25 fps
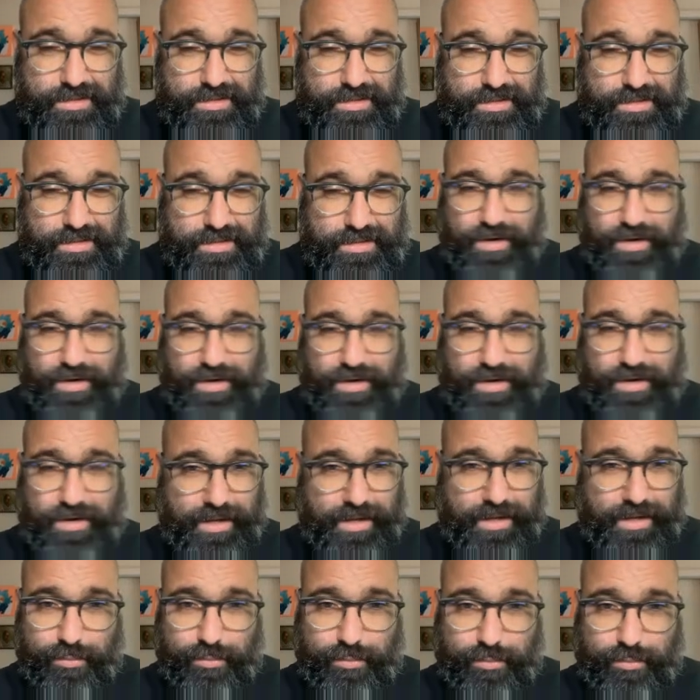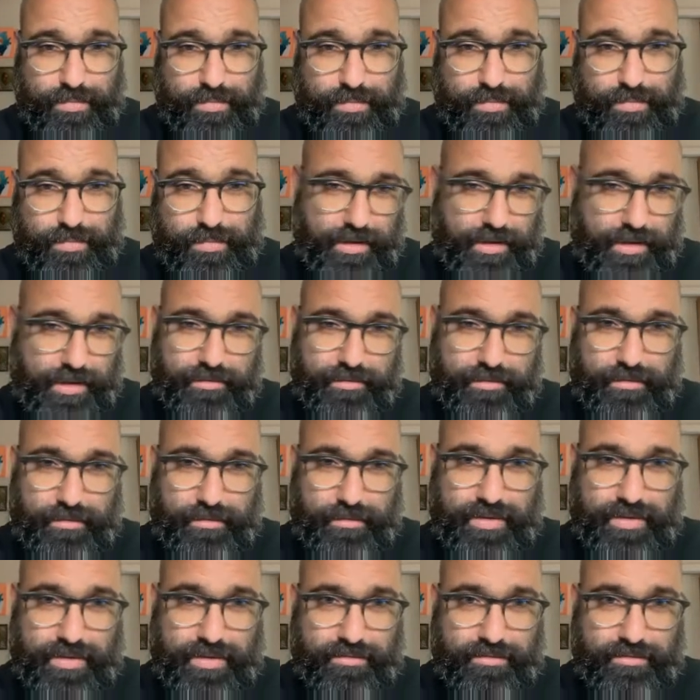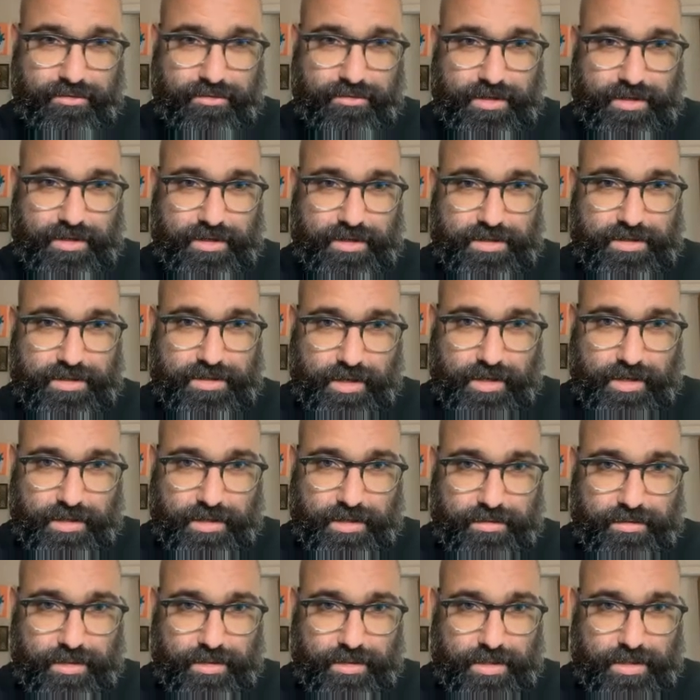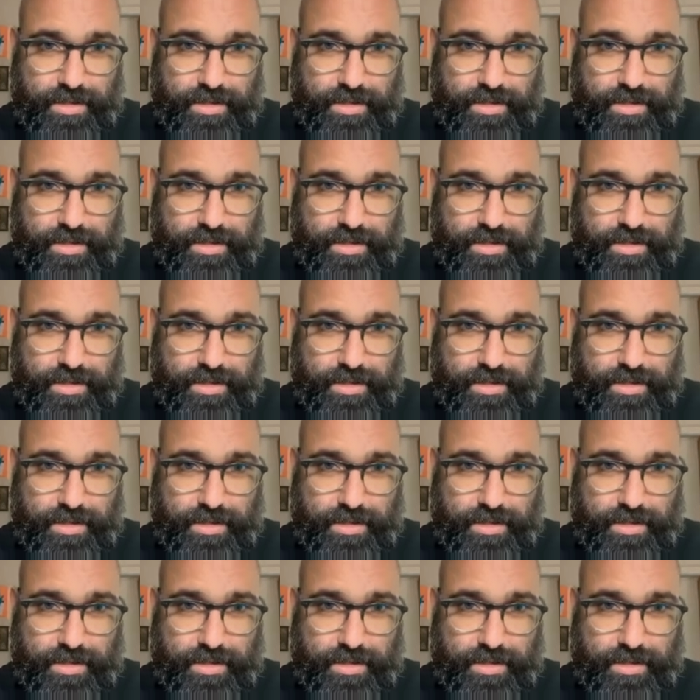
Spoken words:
Sorry, sometimes I just get to talking.